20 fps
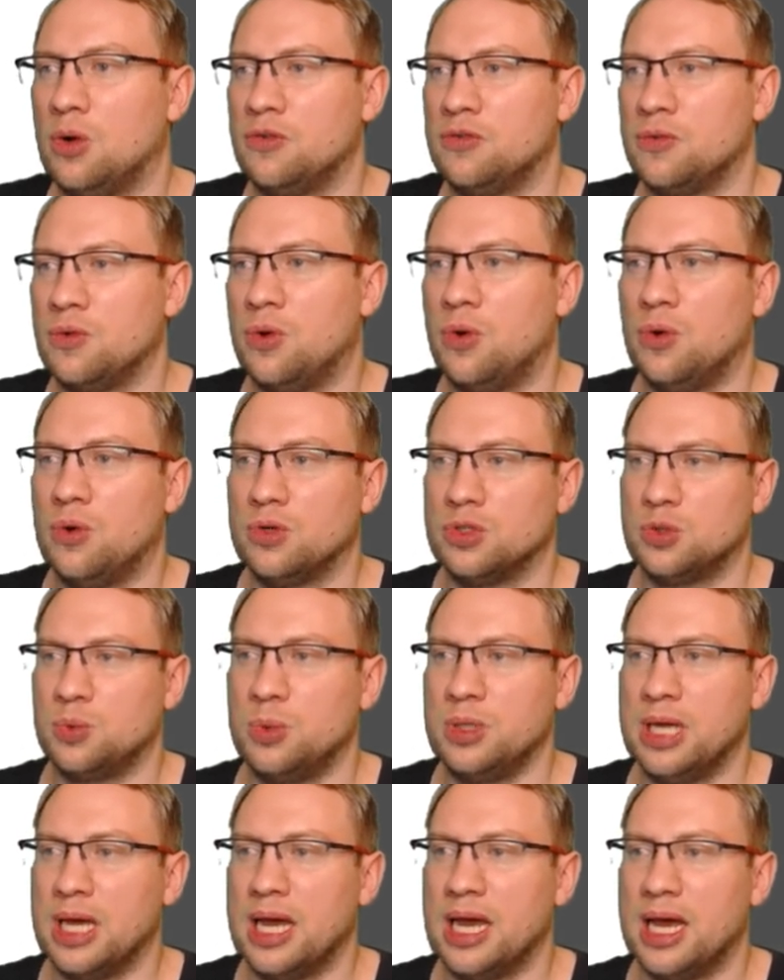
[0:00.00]
of course,
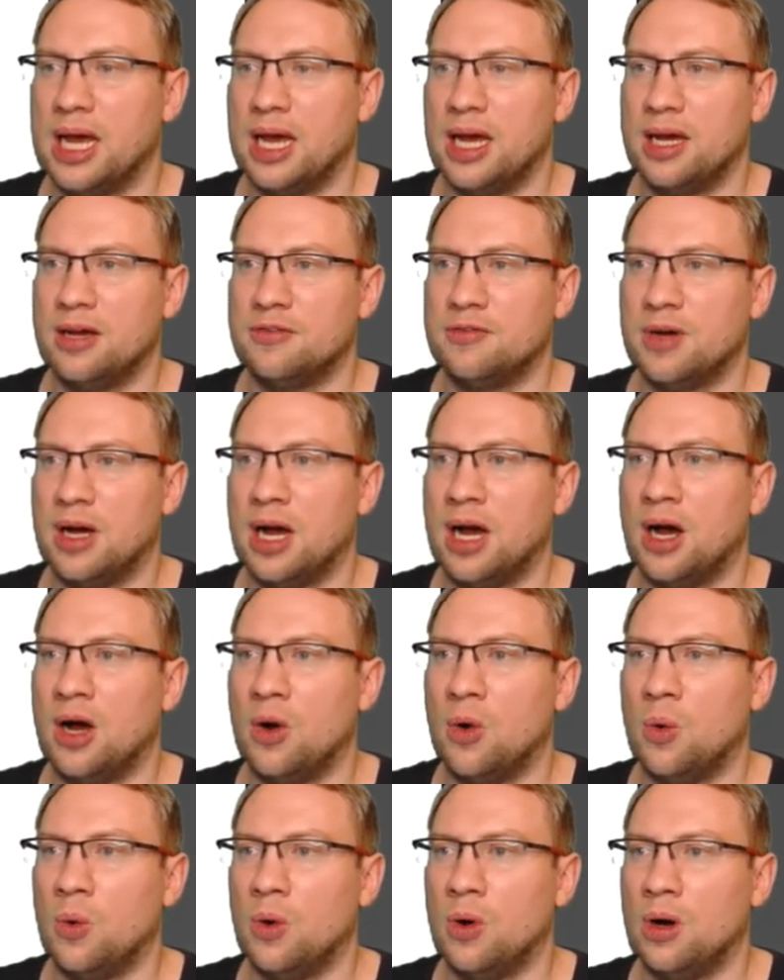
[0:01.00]
we have
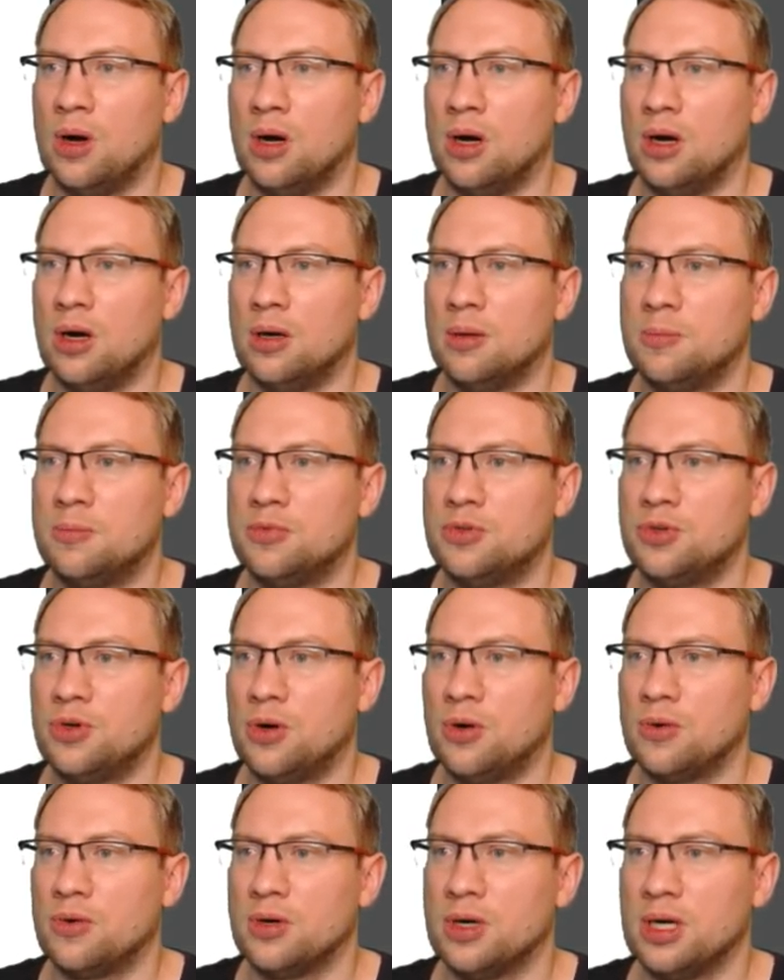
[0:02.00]
our
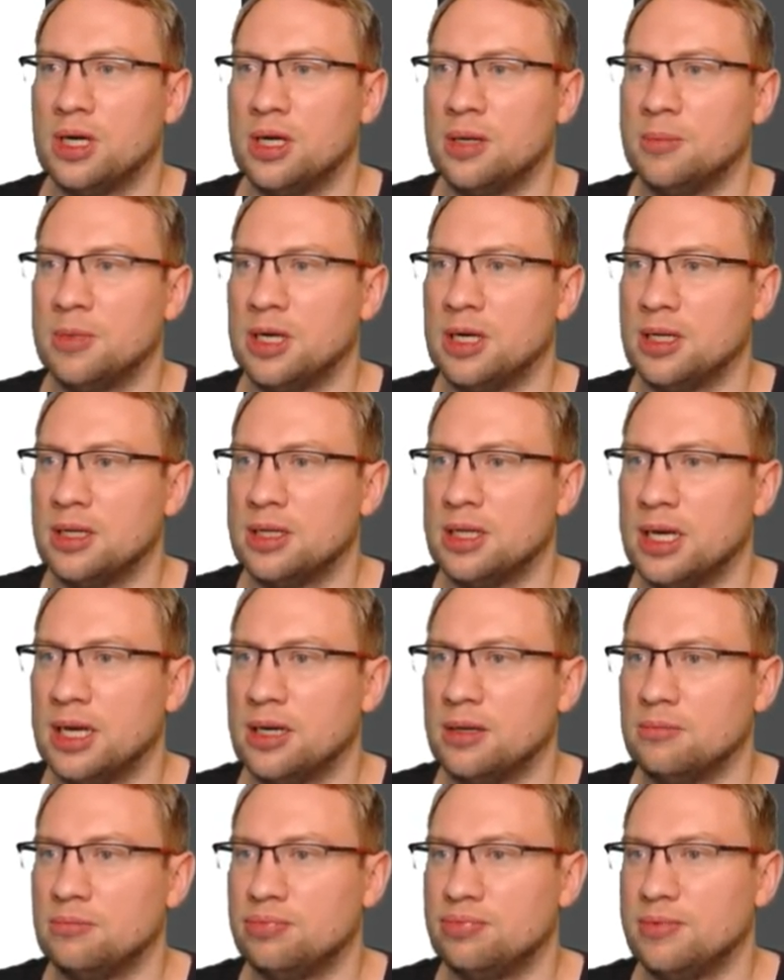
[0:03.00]
program and
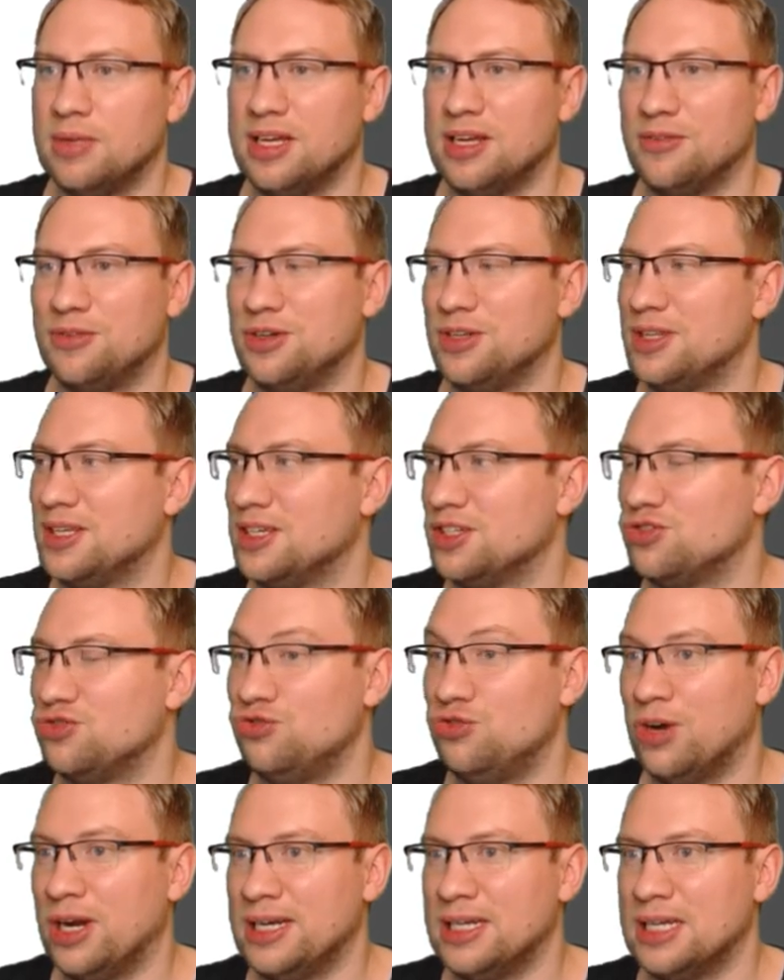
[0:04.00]
that everything is
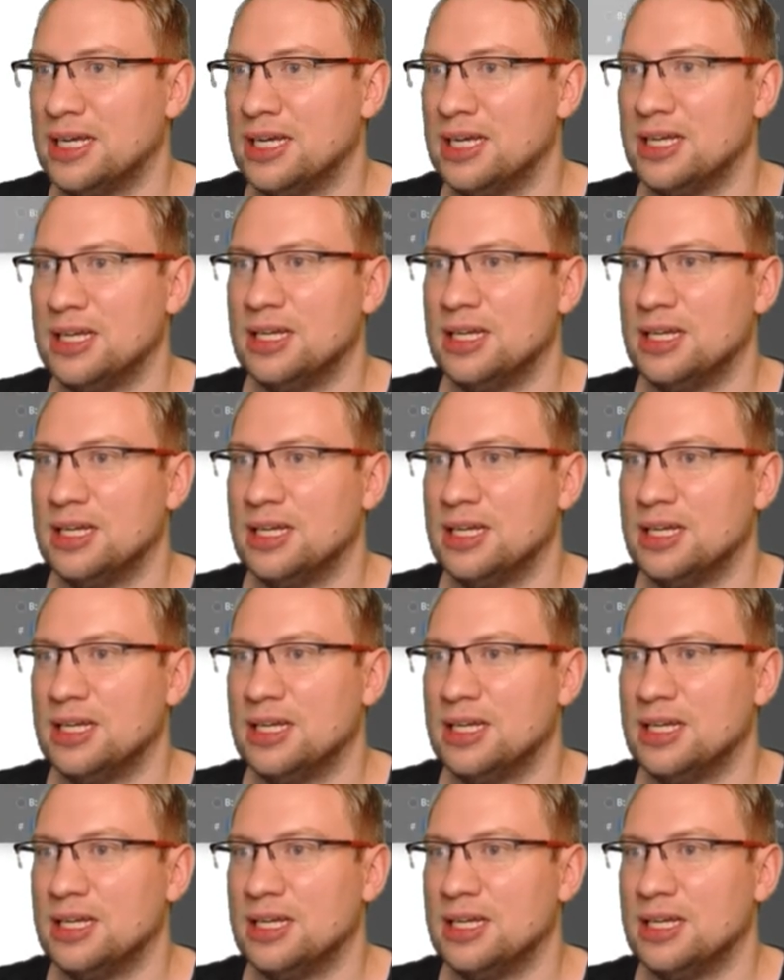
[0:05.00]
red.